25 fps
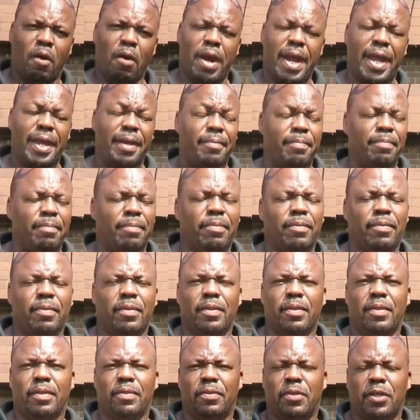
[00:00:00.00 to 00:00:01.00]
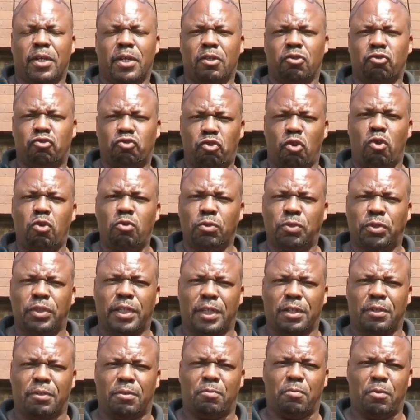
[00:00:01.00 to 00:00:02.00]
All right, the control
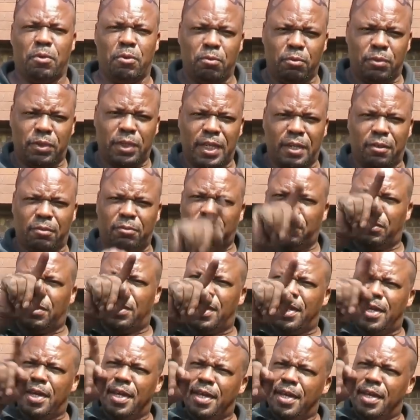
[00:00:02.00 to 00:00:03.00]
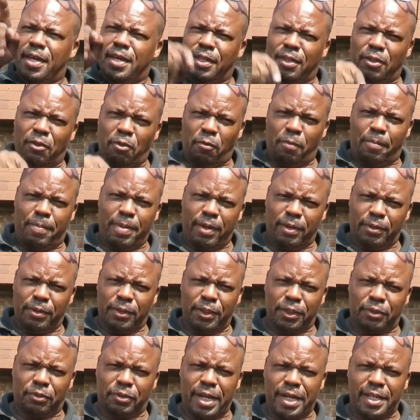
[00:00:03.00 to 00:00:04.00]
signal. When you see those little
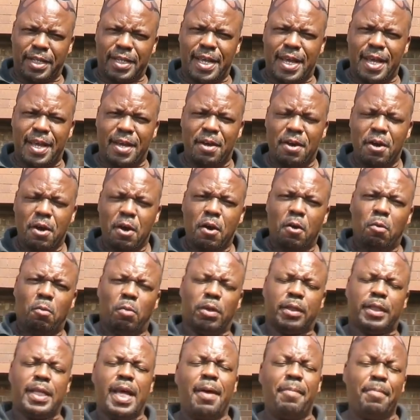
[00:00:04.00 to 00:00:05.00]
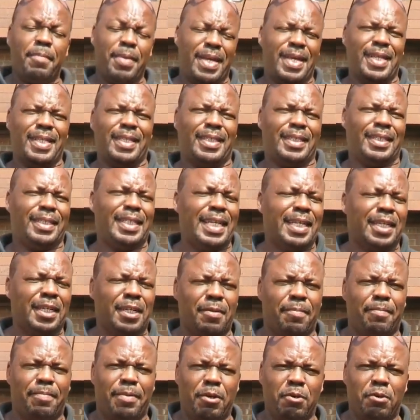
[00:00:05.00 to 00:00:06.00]
buildings right there, what that means is that
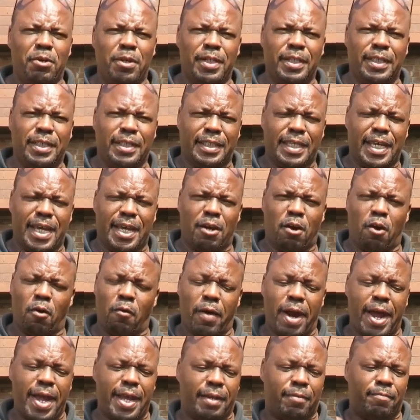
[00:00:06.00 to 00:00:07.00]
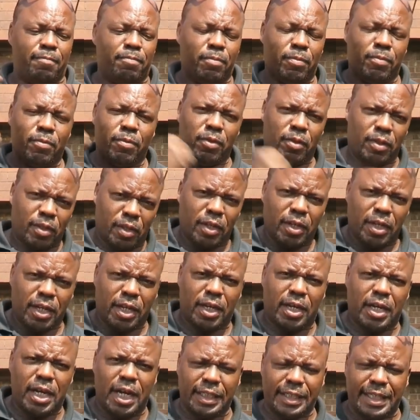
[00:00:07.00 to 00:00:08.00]
the computer said, all right,
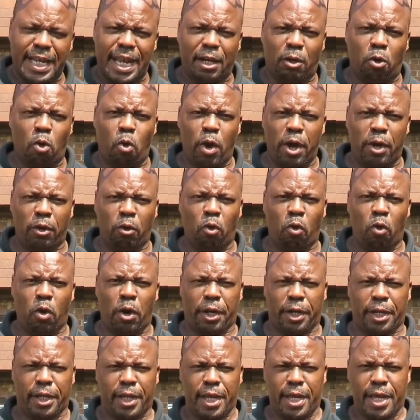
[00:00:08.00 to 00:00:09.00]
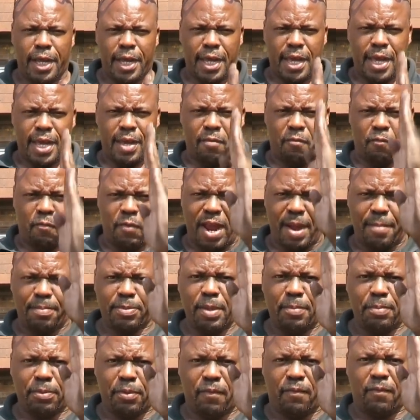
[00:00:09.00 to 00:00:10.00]
cut that coil on. It
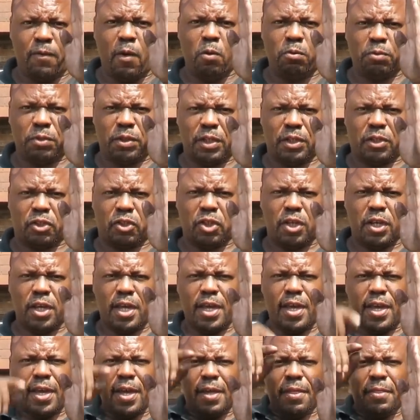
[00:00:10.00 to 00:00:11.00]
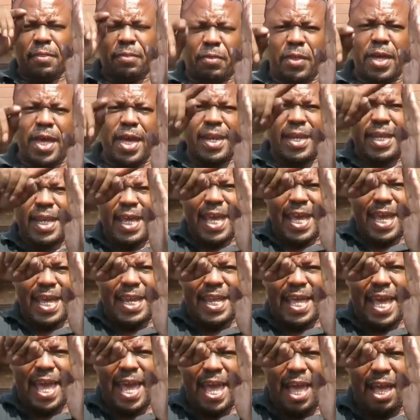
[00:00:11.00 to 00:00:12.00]
ramped up the voltage. Then
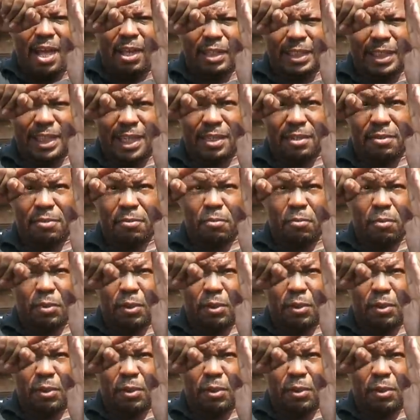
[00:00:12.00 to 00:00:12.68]
it held it.